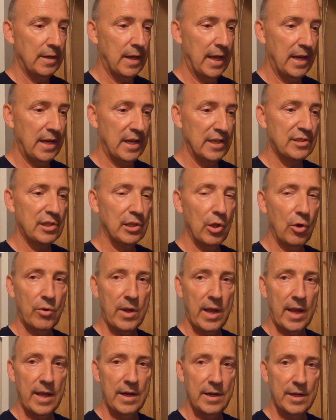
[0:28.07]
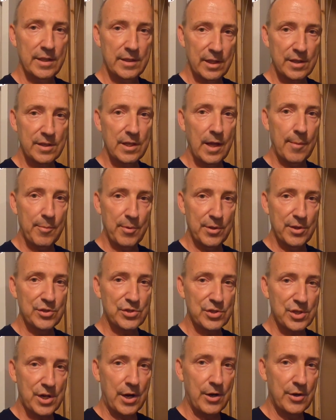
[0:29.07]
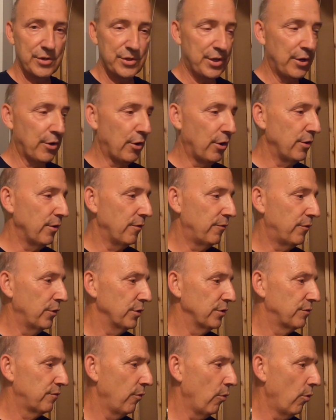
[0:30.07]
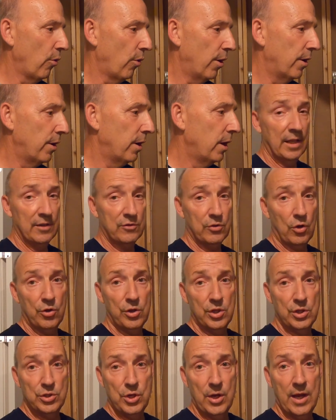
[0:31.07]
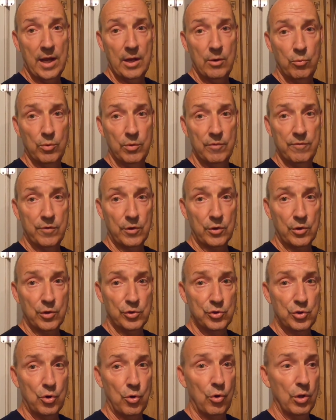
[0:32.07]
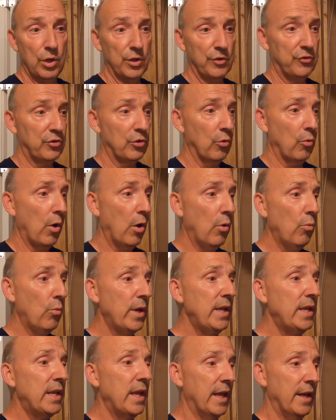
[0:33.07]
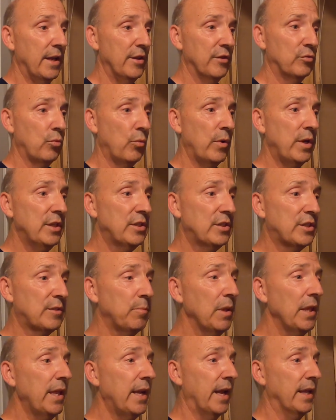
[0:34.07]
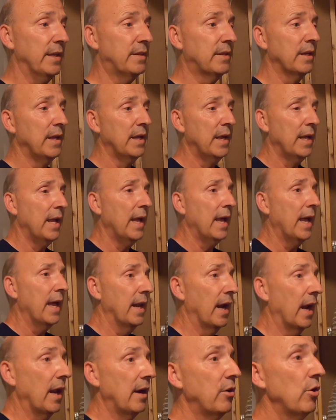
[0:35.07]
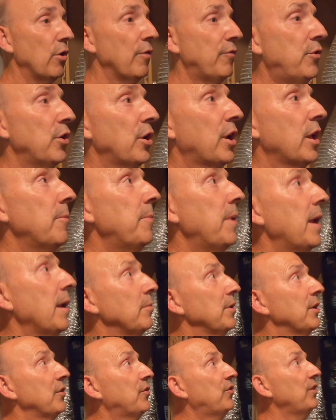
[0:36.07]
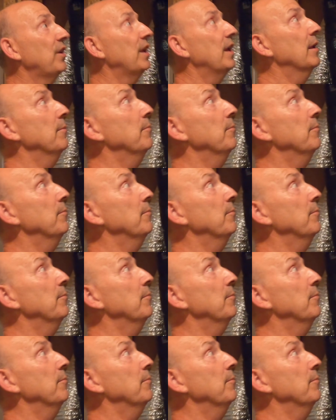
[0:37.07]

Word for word: and it's located at the top of the stairs here on the first floor. That's all that you had for control. And so what we did is we split it, and I don't know if you're gonna be able to see